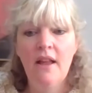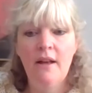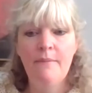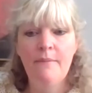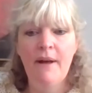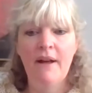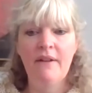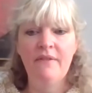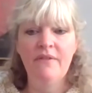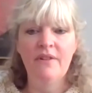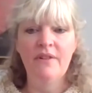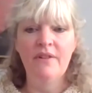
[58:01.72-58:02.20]

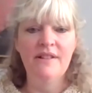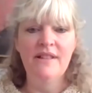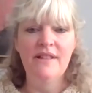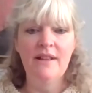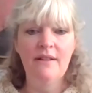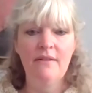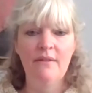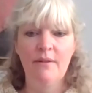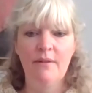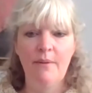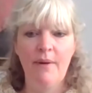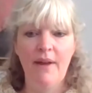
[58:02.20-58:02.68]
about
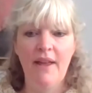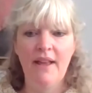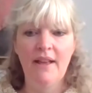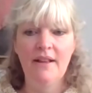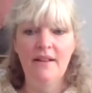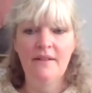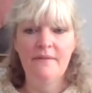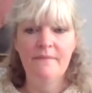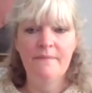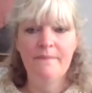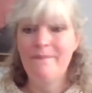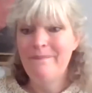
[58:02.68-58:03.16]
Volunteering Week,
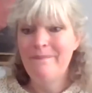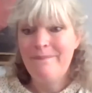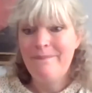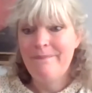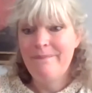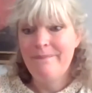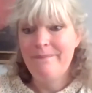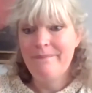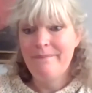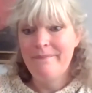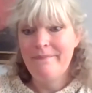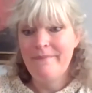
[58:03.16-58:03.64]

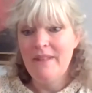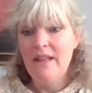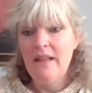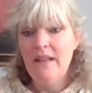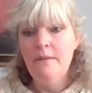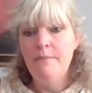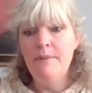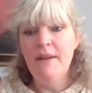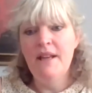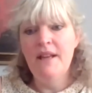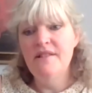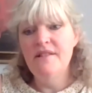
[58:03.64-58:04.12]

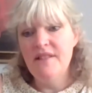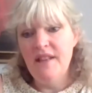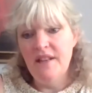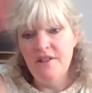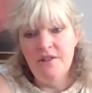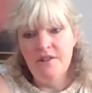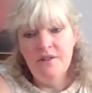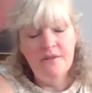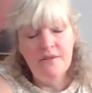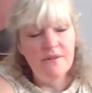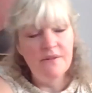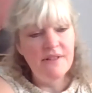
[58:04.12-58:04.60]
because
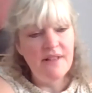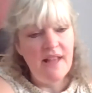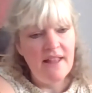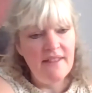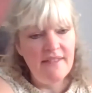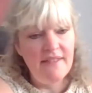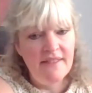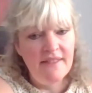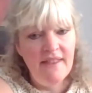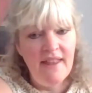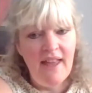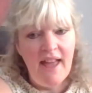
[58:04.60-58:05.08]
digital sat
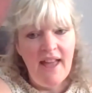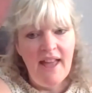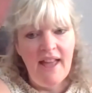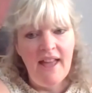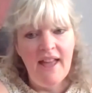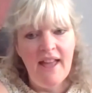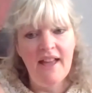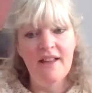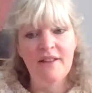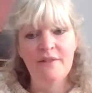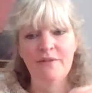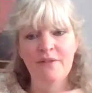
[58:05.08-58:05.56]

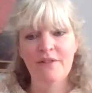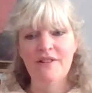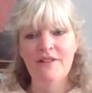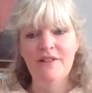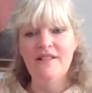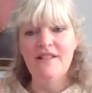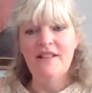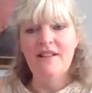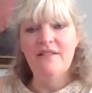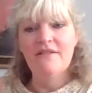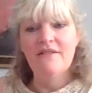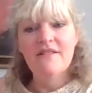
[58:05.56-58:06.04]
there and
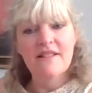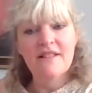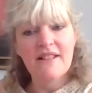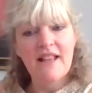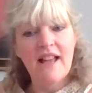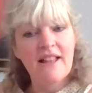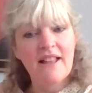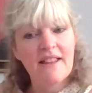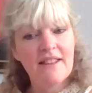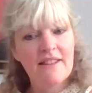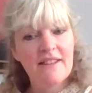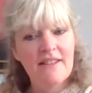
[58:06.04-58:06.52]
volunteering
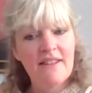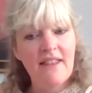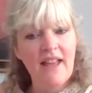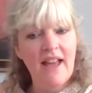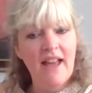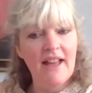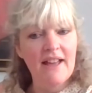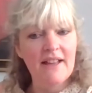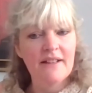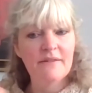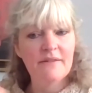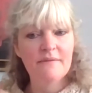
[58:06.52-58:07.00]
sat
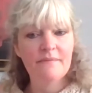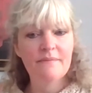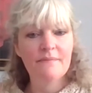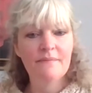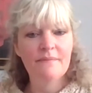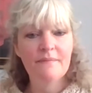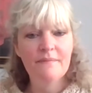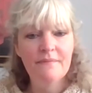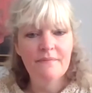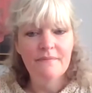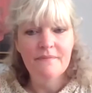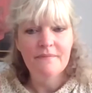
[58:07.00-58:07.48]
there.
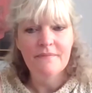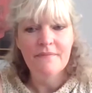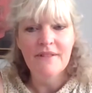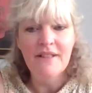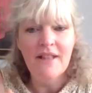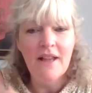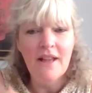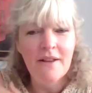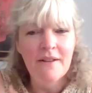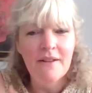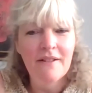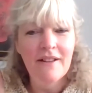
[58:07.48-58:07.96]

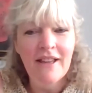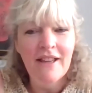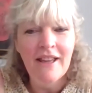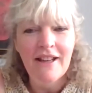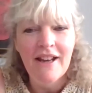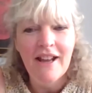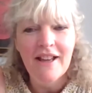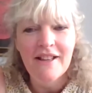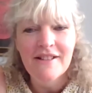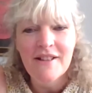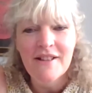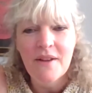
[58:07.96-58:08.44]
So, you
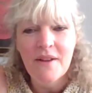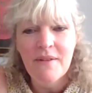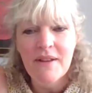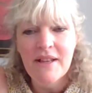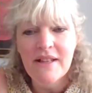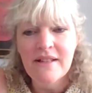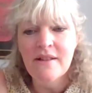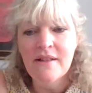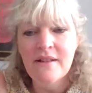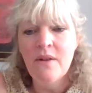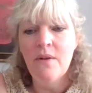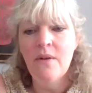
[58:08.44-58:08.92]
know, so
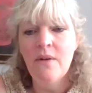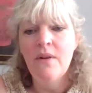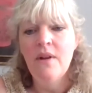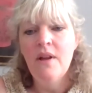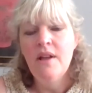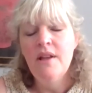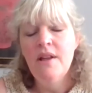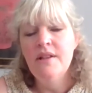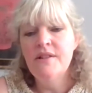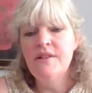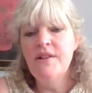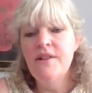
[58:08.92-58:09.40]
it's not,
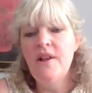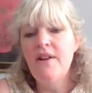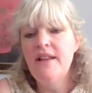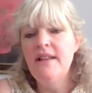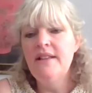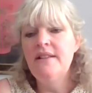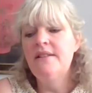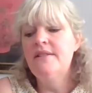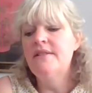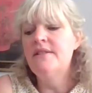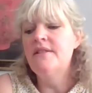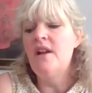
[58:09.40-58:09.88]

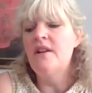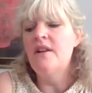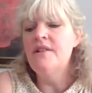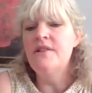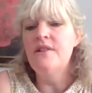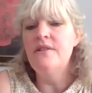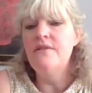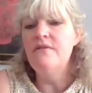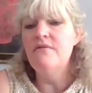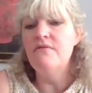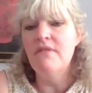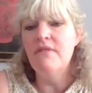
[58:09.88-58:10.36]
size
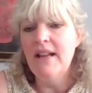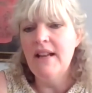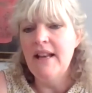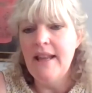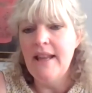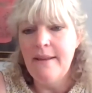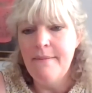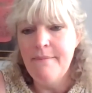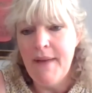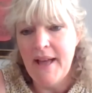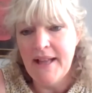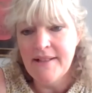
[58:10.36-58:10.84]
doesn't
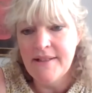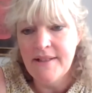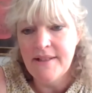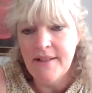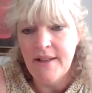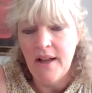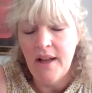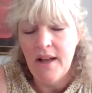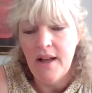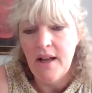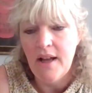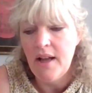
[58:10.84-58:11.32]
really
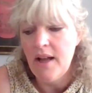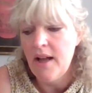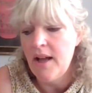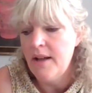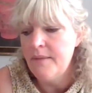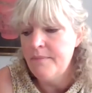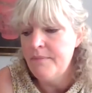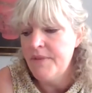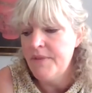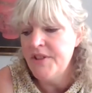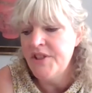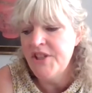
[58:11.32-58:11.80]
matter.
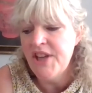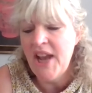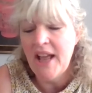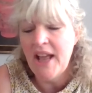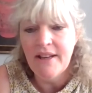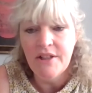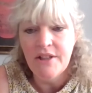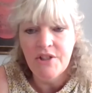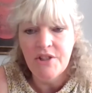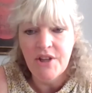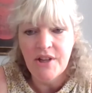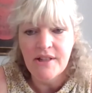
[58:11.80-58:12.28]
The
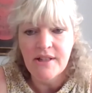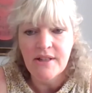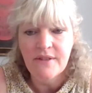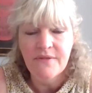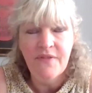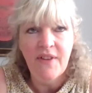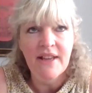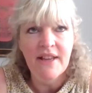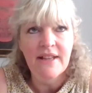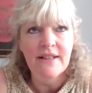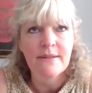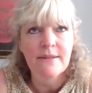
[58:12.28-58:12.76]
challenges
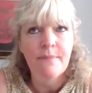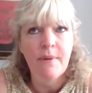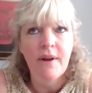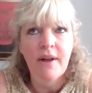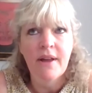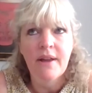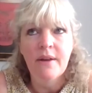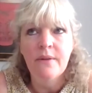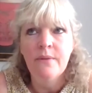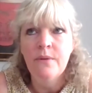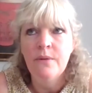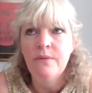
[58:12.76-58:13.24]
faced
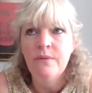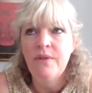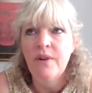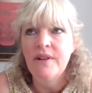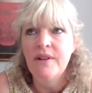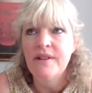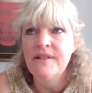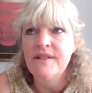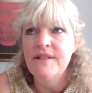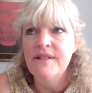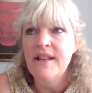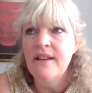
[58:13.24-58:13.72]
by all
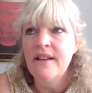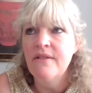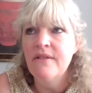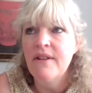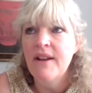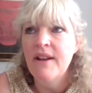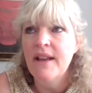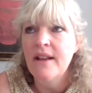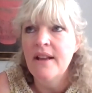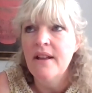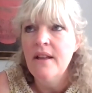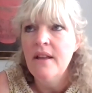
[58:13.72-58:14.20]

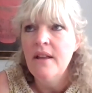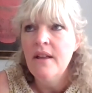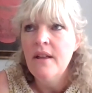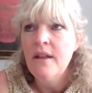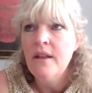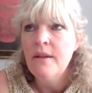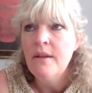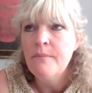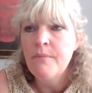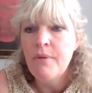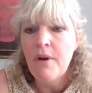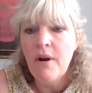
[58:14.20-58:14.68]
volunteering
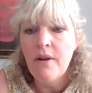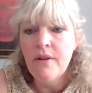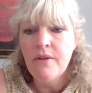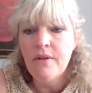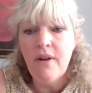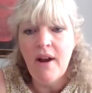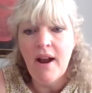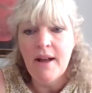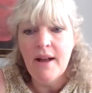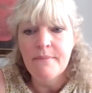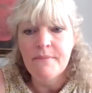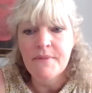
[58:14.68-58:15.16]

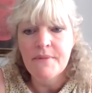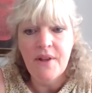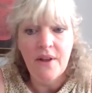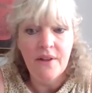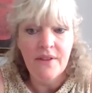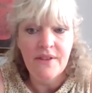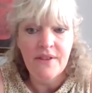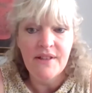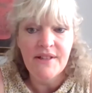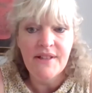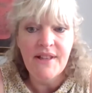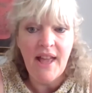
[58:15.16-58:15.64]
programs
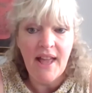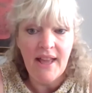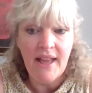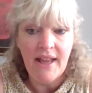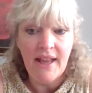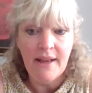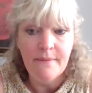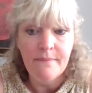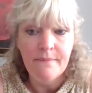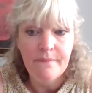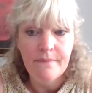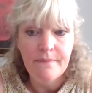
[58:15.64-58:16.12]
are the
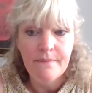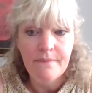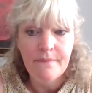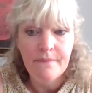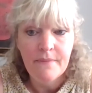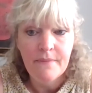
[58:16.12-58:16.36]
same.